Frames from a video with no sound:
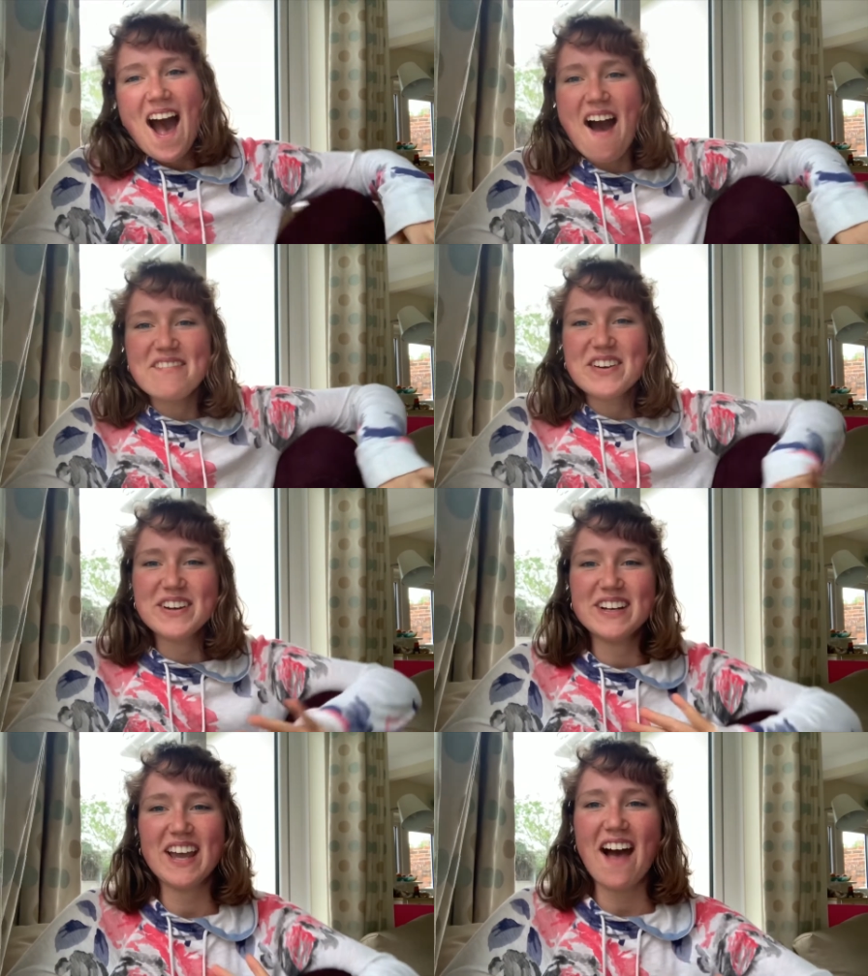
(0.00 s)
I'm
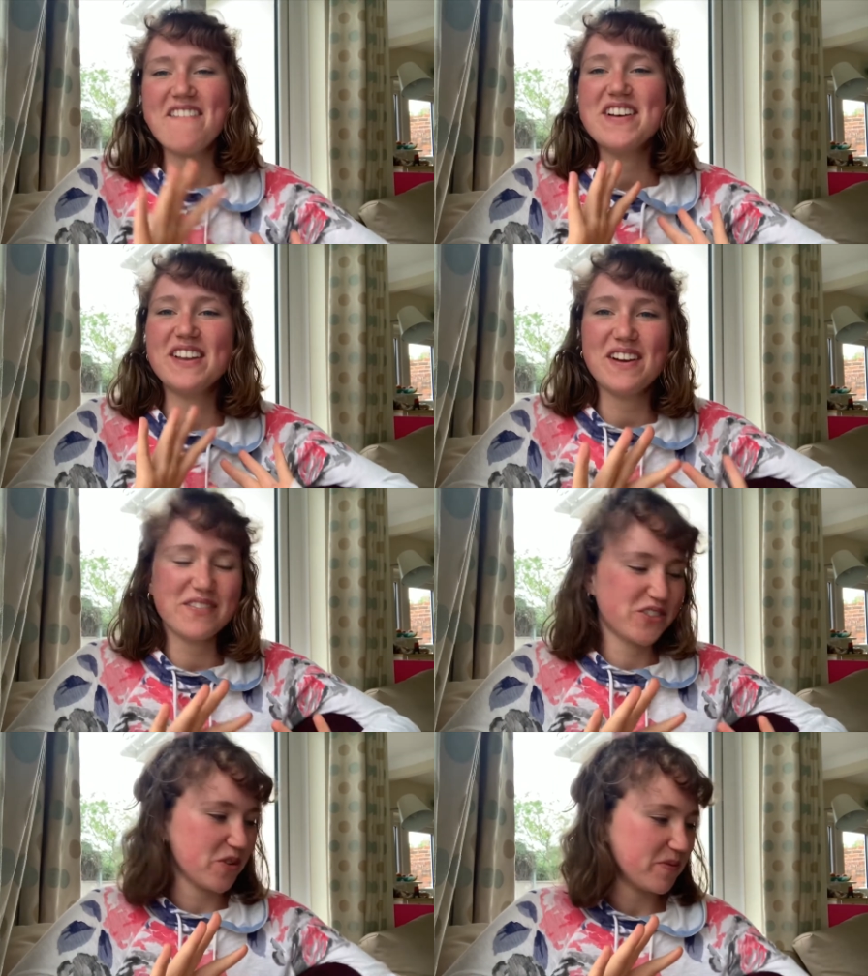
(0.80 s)
currently having a lot
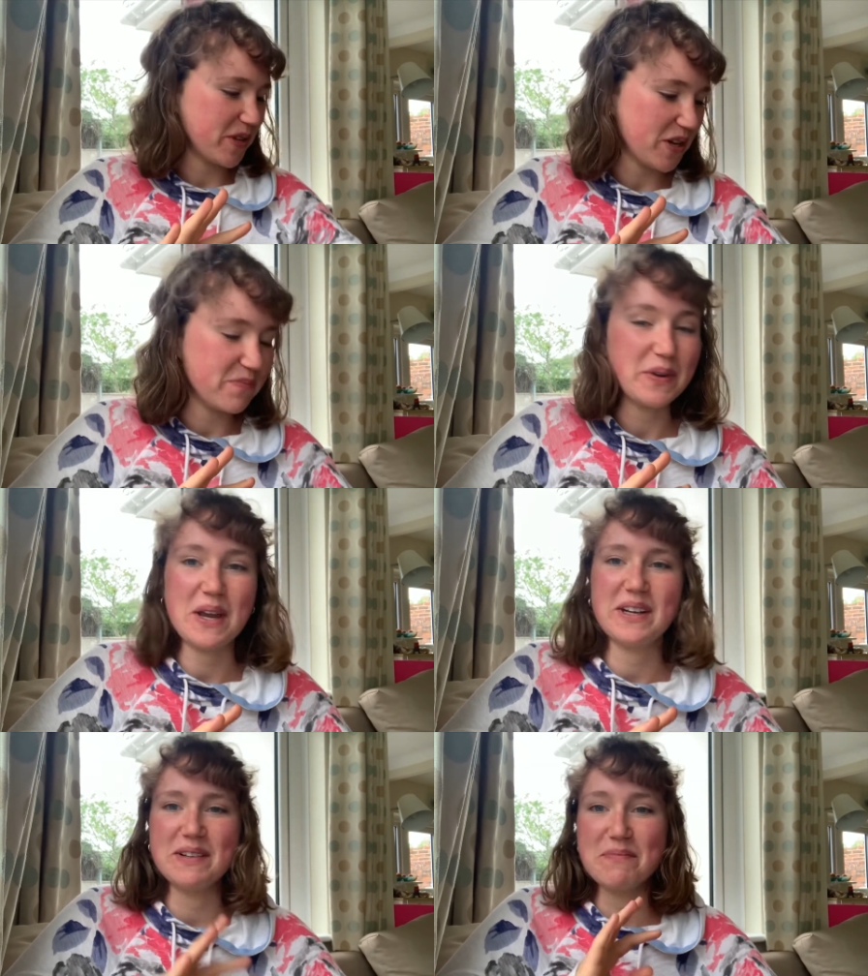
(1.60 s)
of trouble
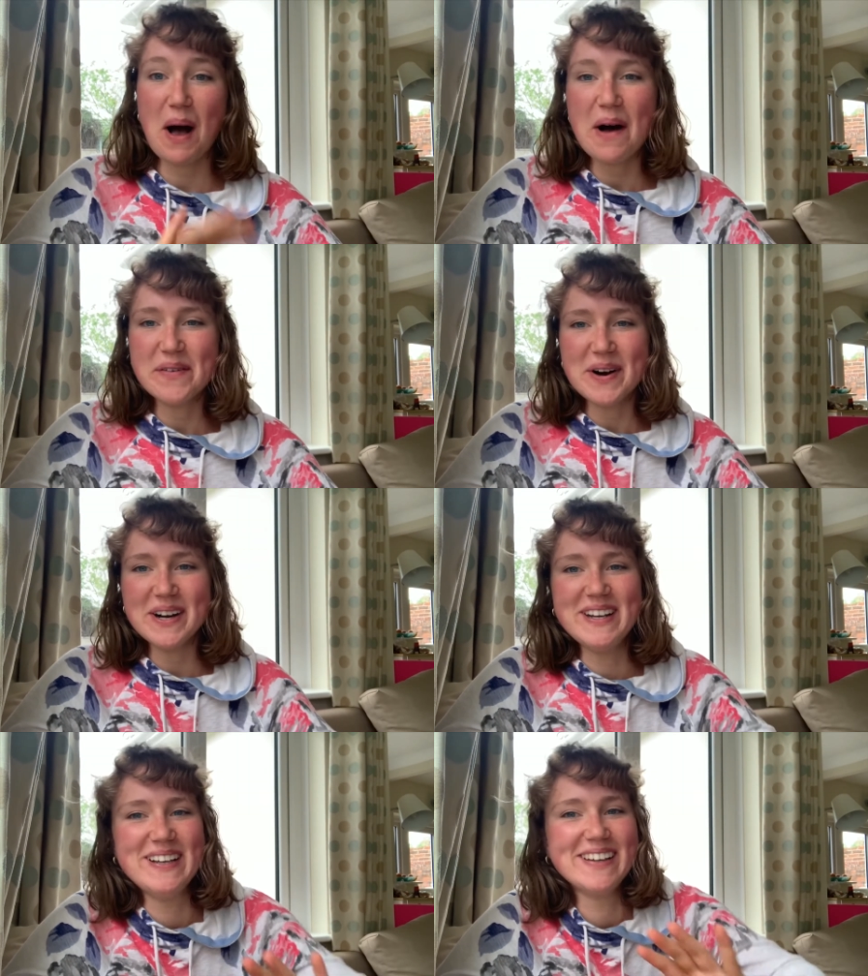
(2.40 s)
uploading part
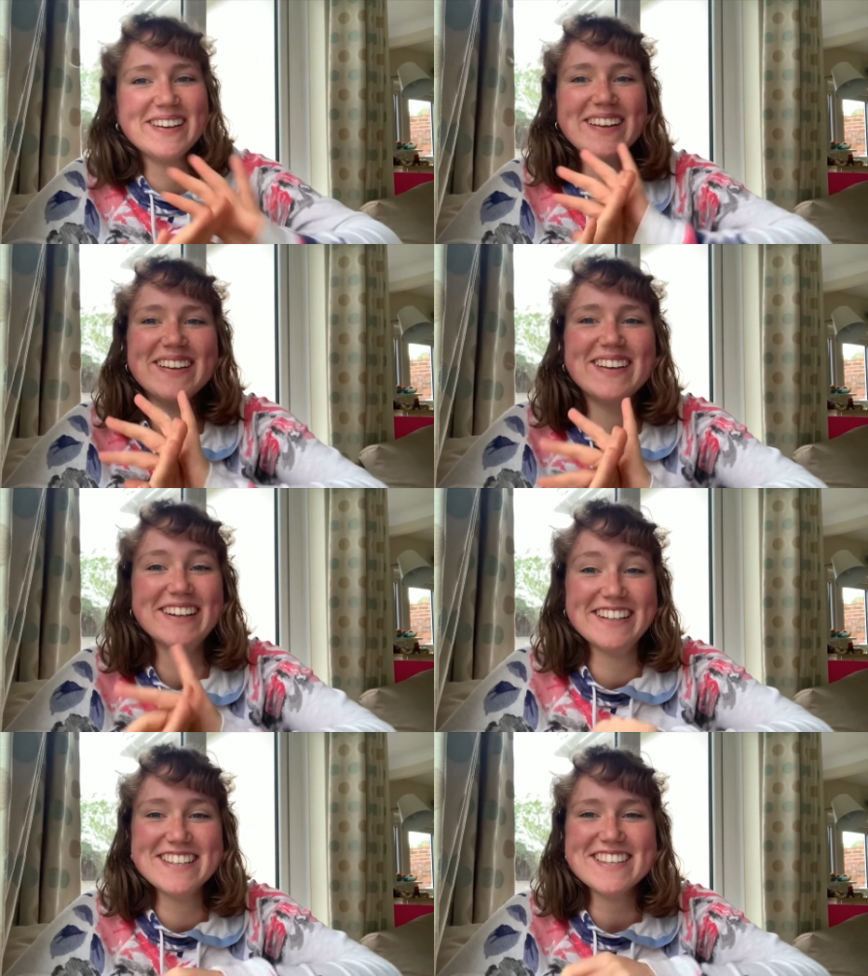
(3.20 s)
one
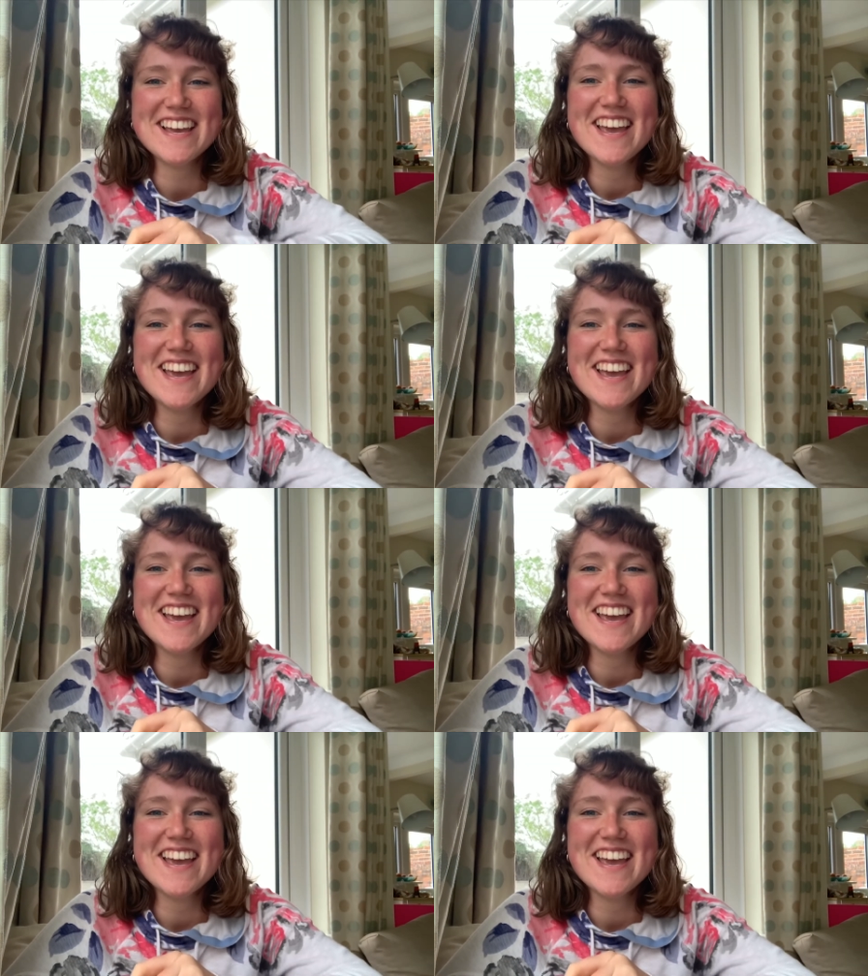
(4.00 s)
because,